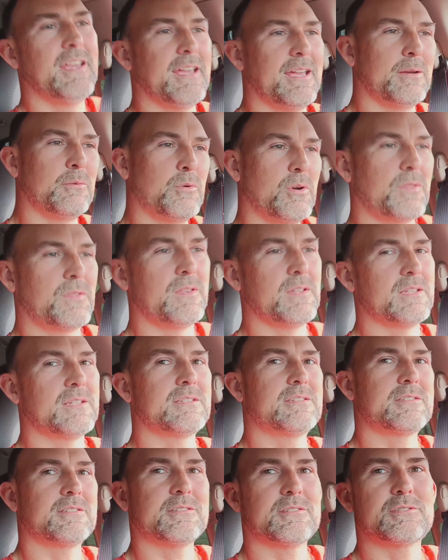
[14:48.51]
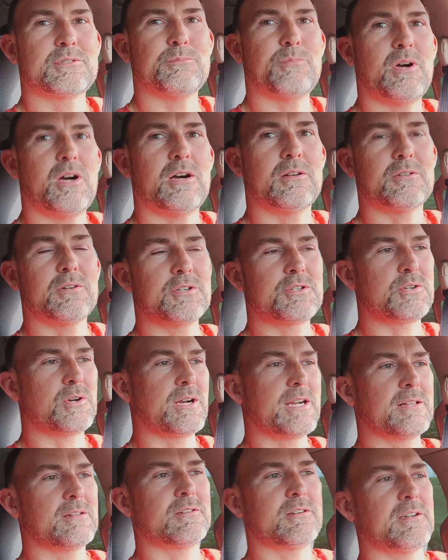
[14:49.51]
And with this smaller
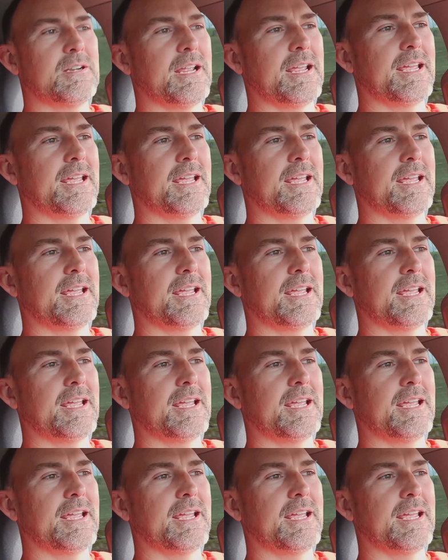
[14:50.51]
trailer